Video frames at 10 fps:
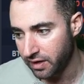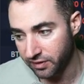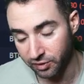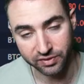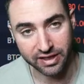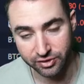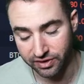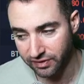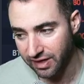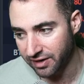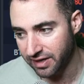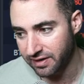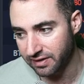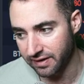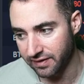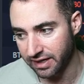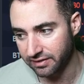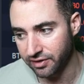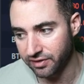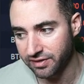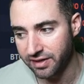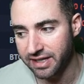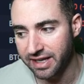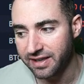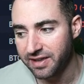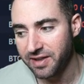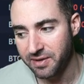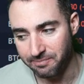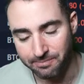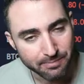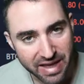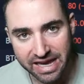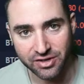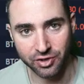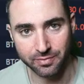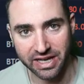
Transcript: This was actually a Saturday, then the next day on Sunday, major,